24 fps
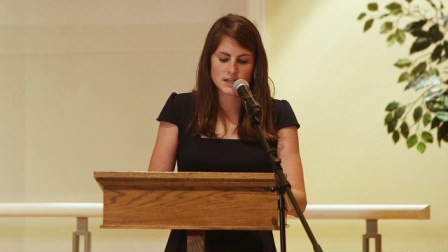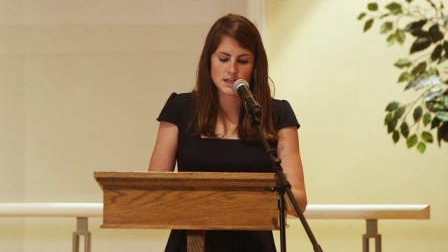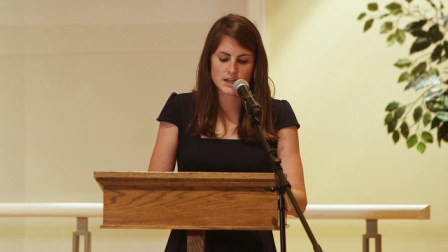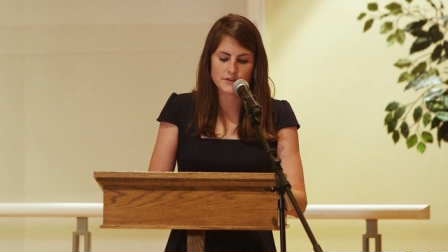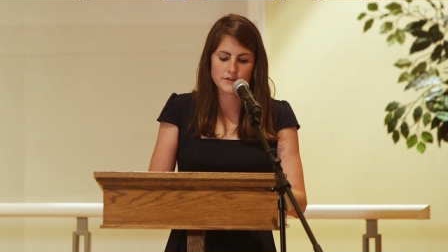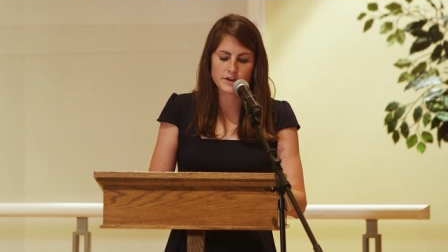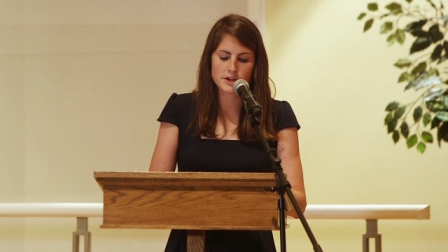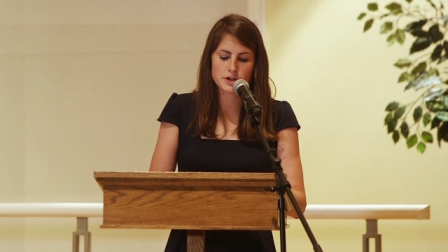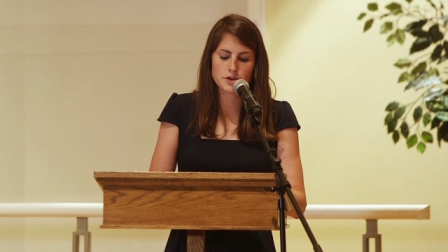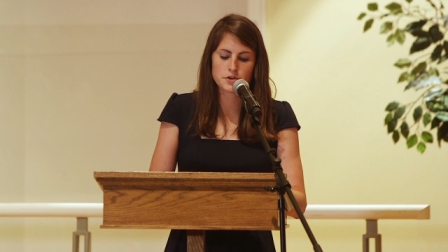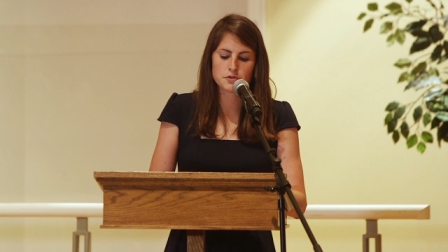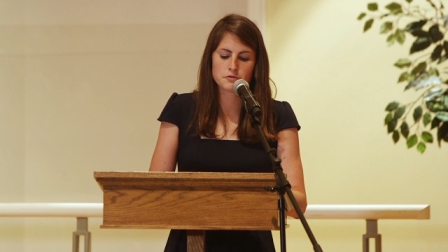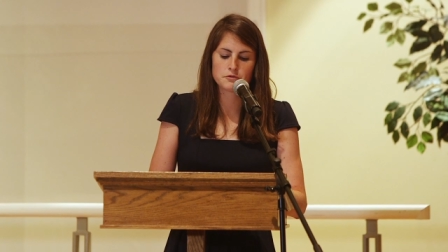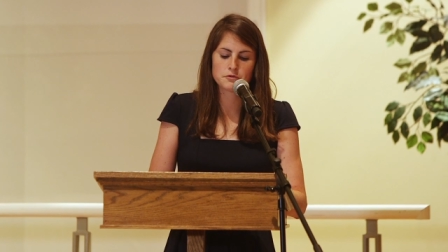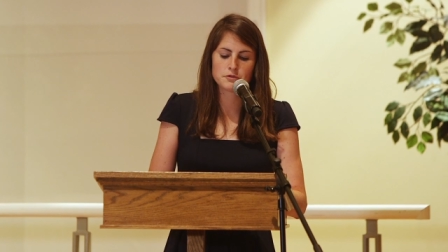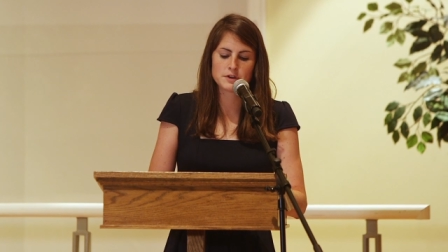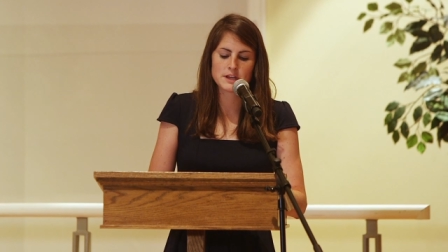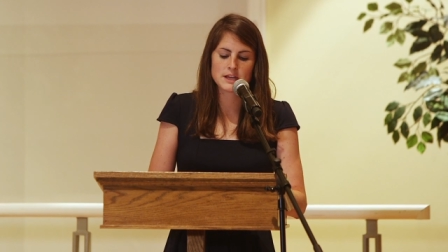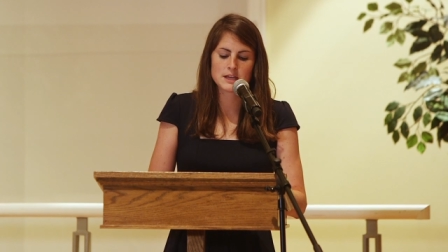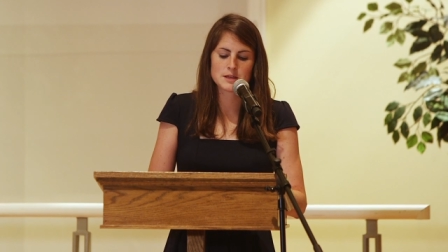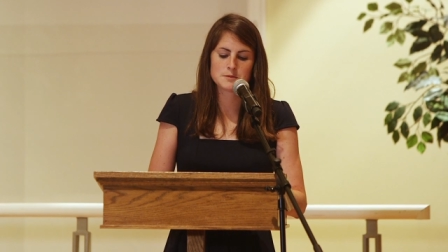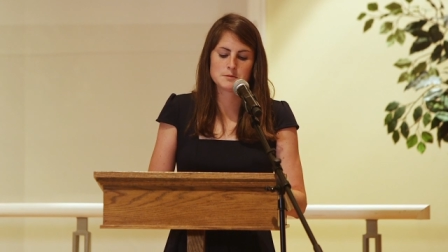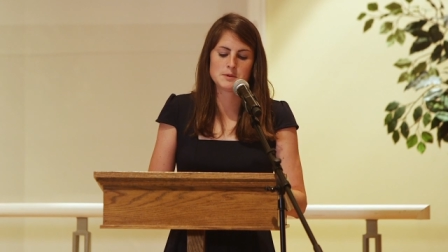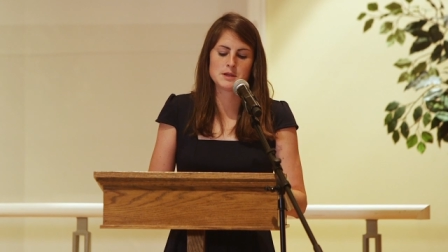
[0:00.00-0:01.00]
If I don't
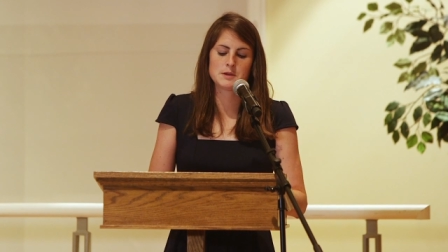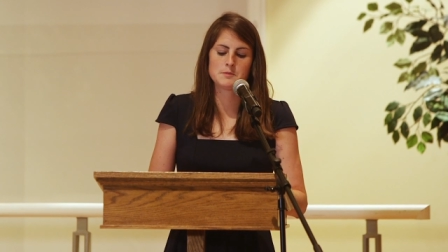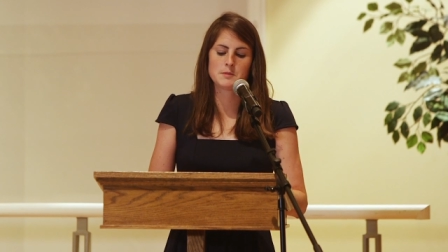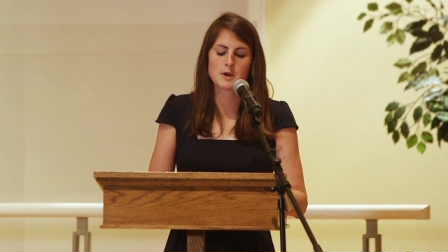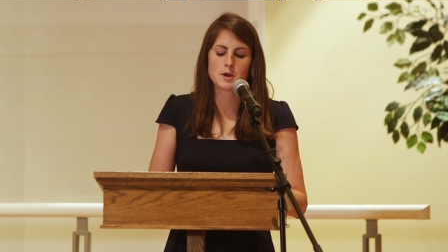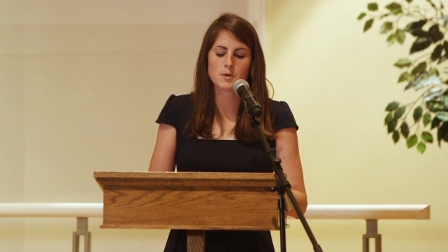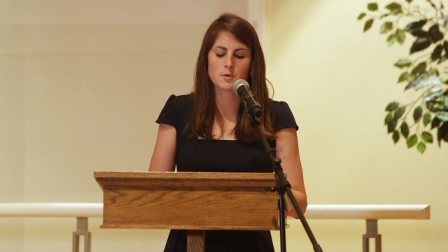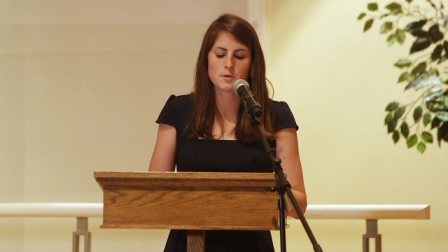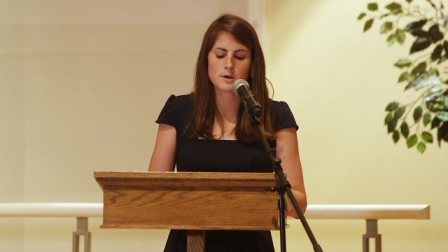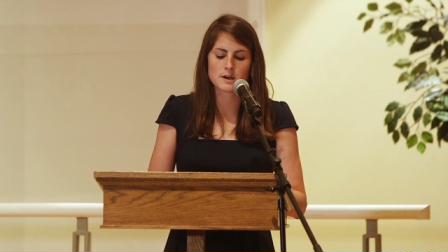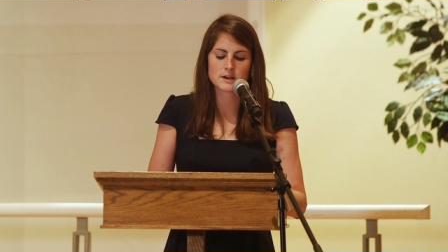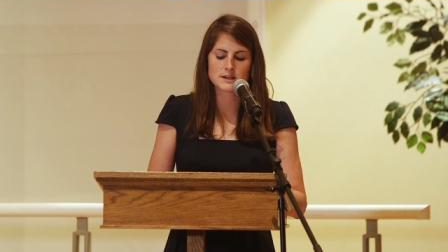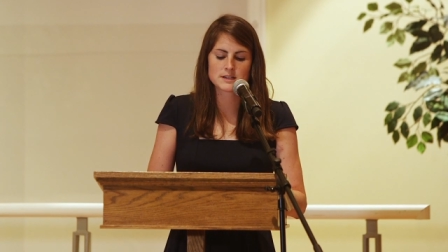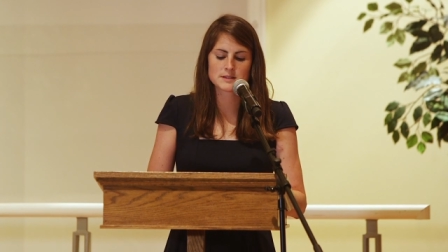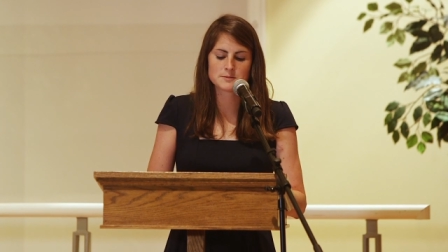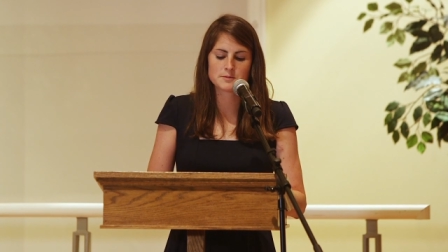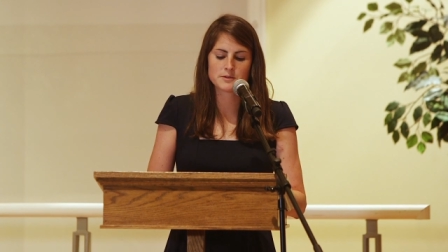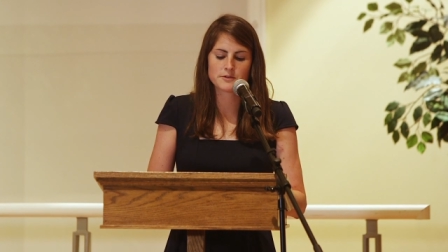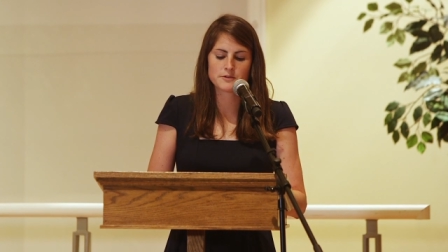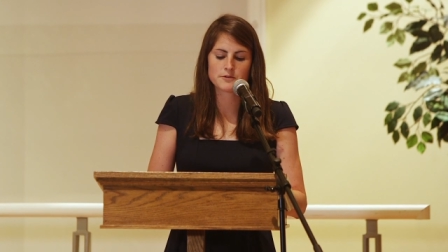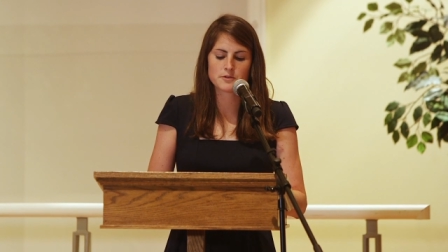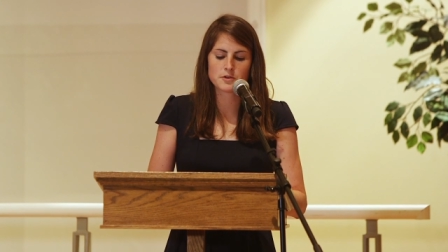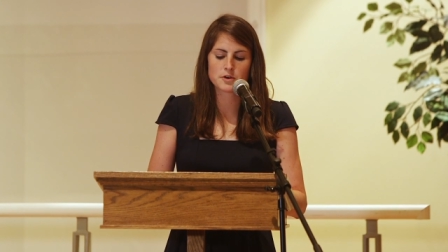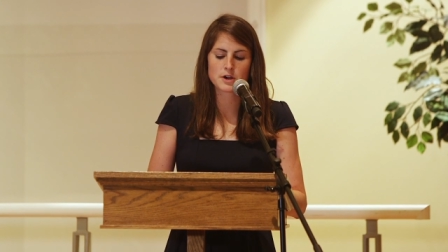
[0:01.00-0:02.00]
recommit my works
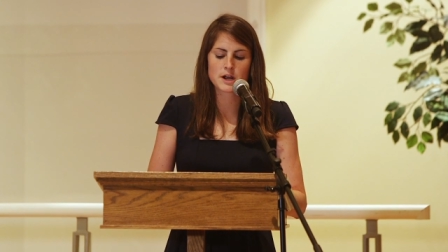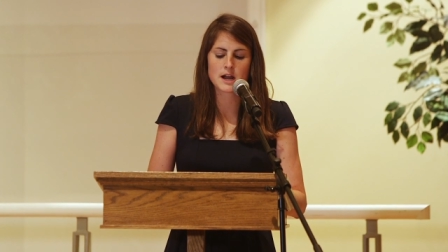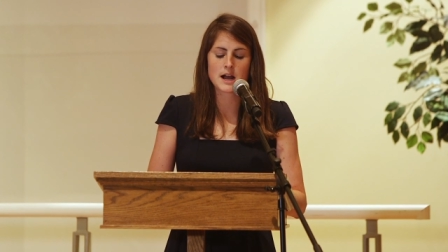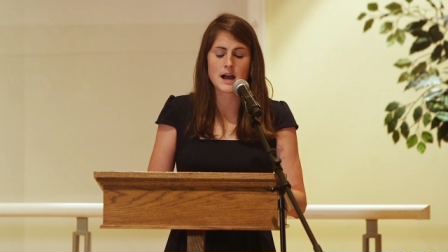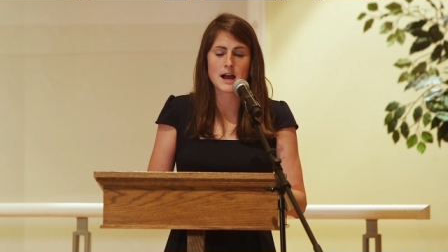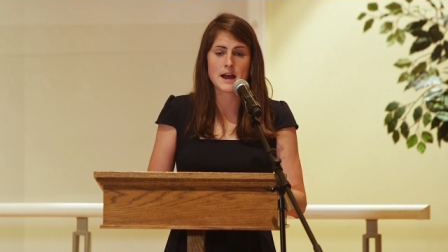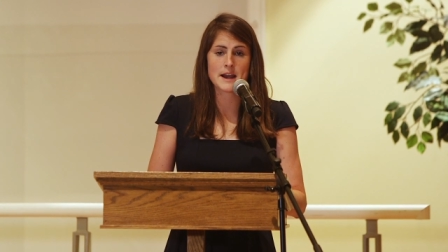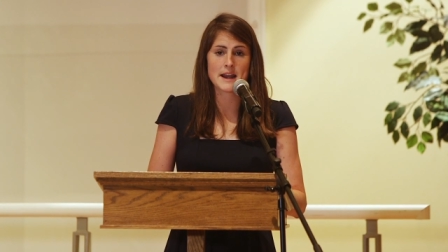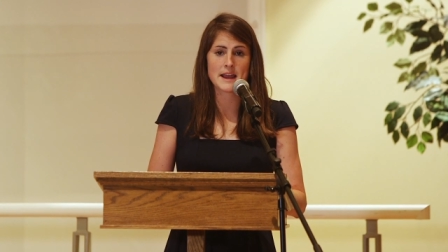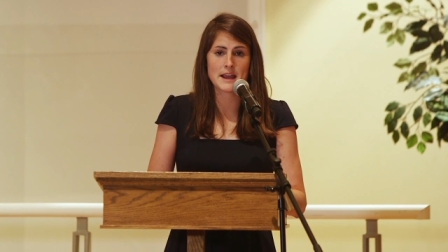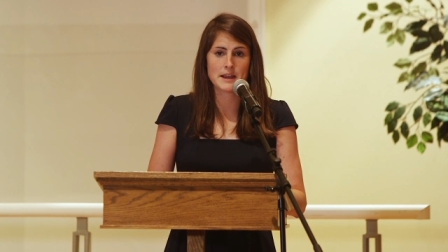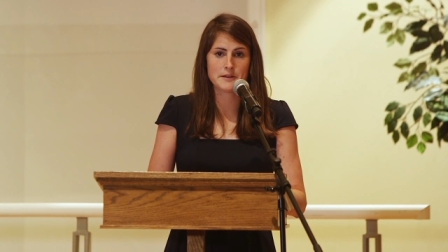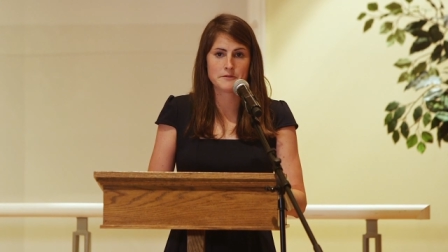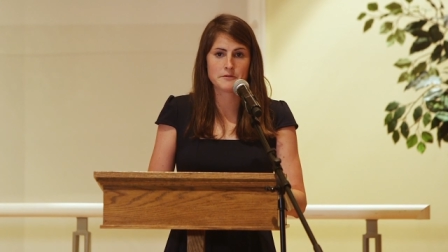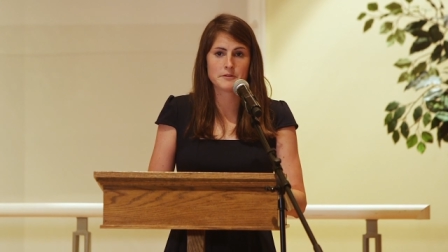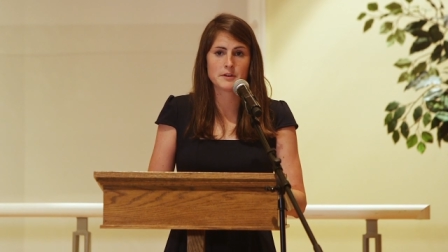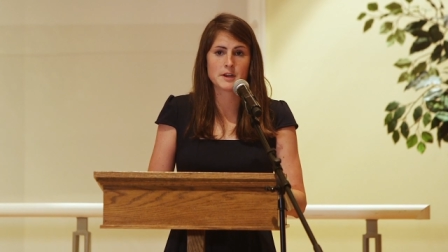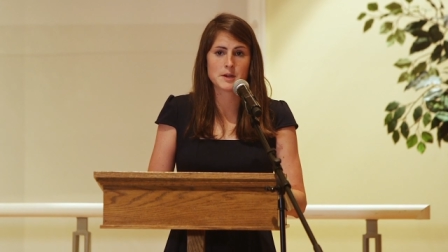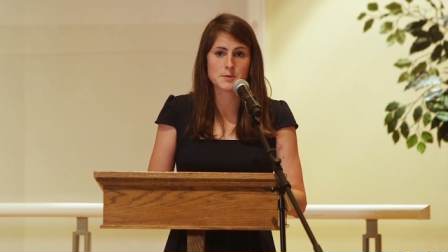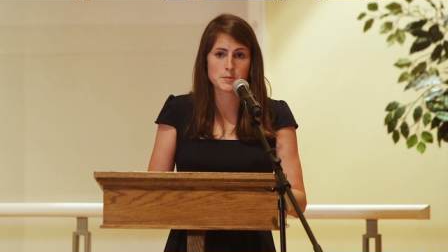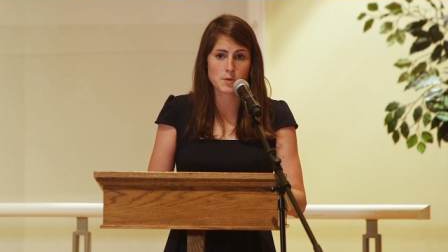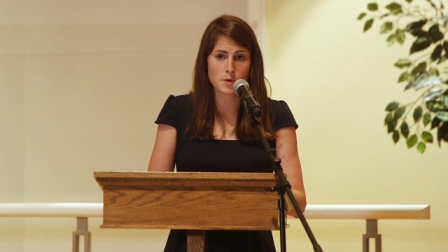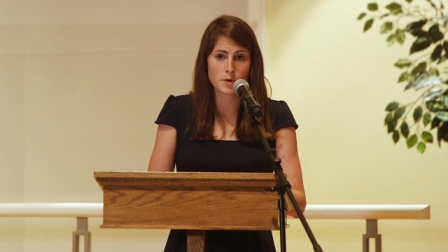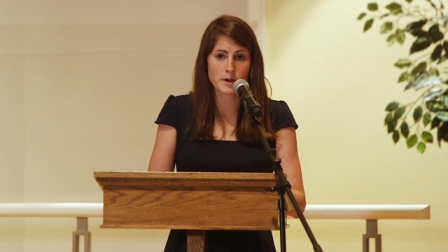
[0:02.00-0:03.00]
before God
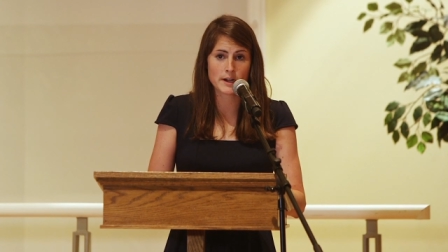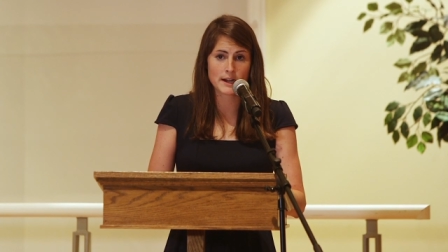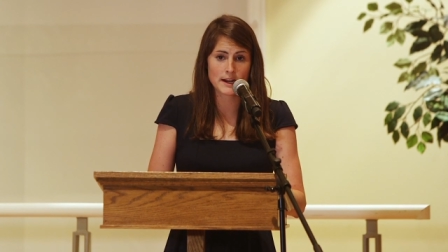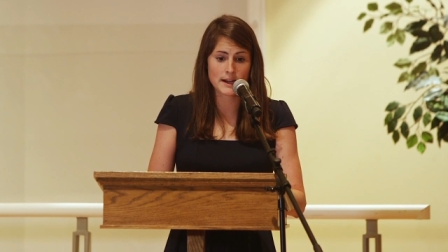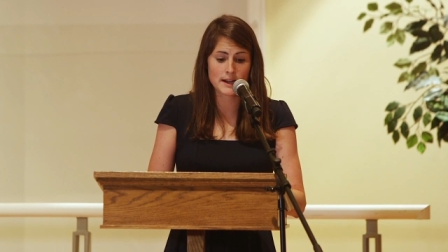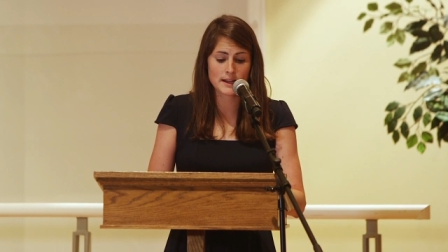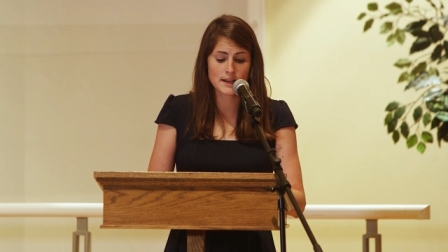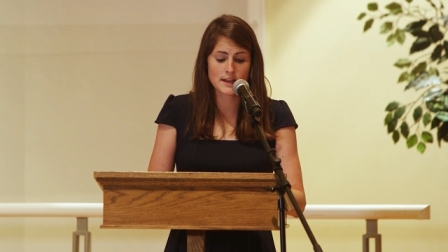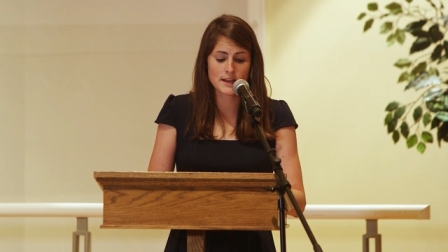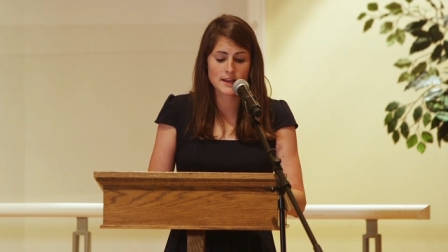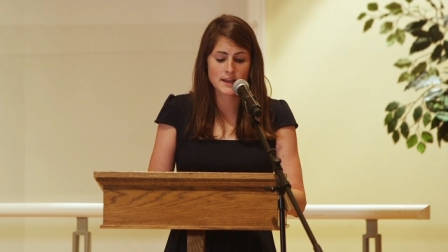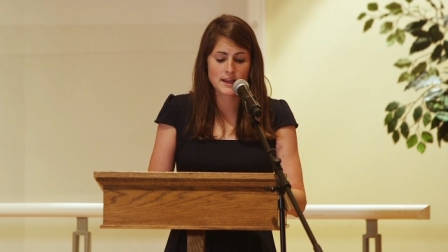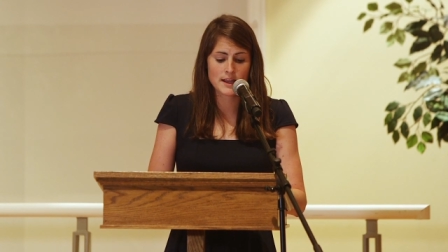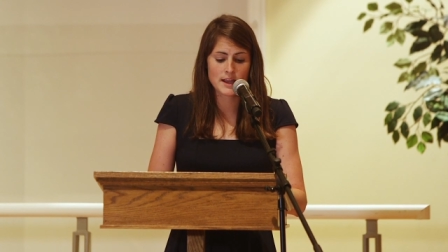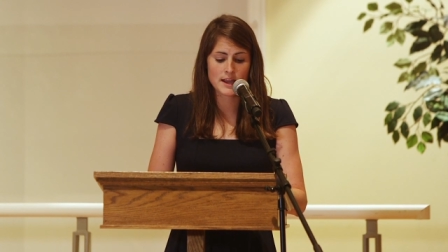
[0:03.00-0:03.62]
every morning